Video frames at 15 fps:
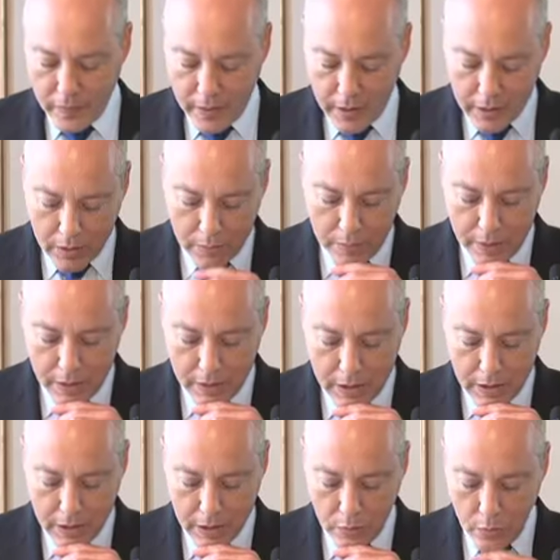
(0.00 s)
It could be
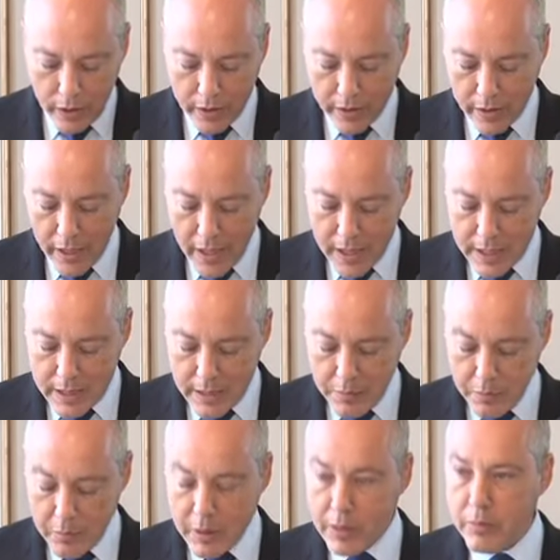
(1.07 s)
dealing with
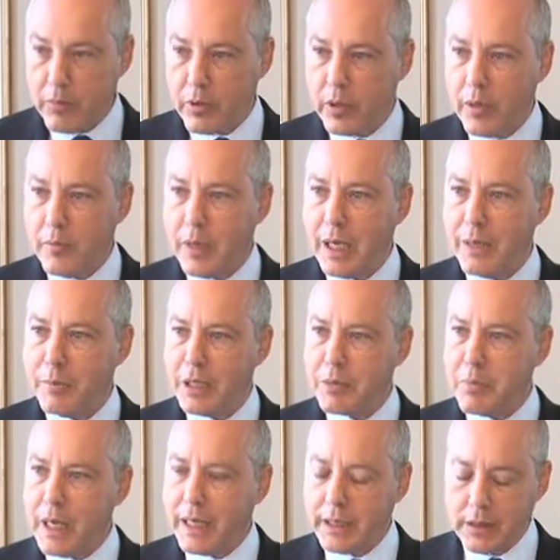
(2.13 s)
Zimmerman and
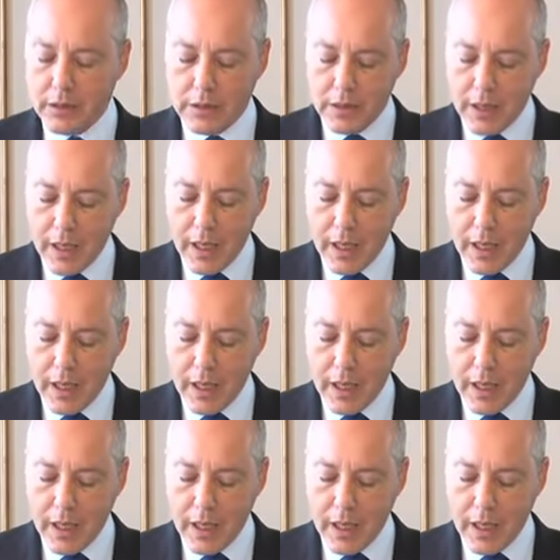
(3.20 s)
McMichael.